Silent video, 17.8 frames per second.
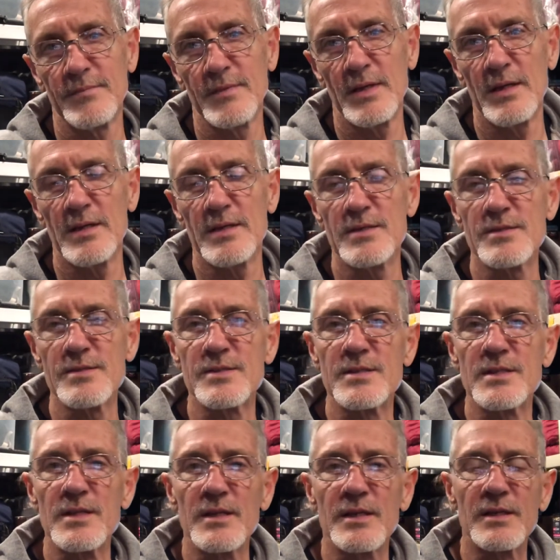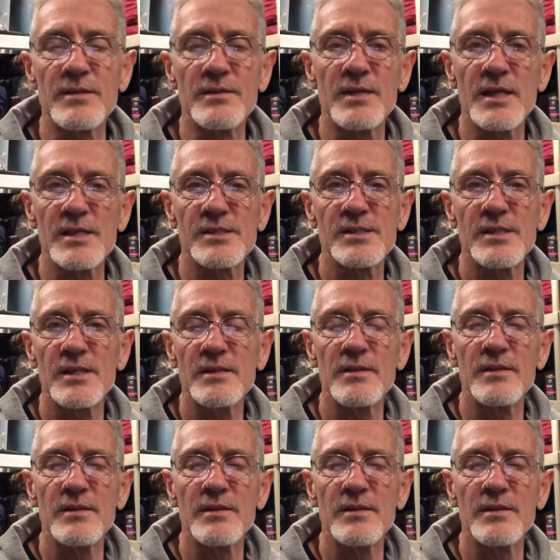is he contesting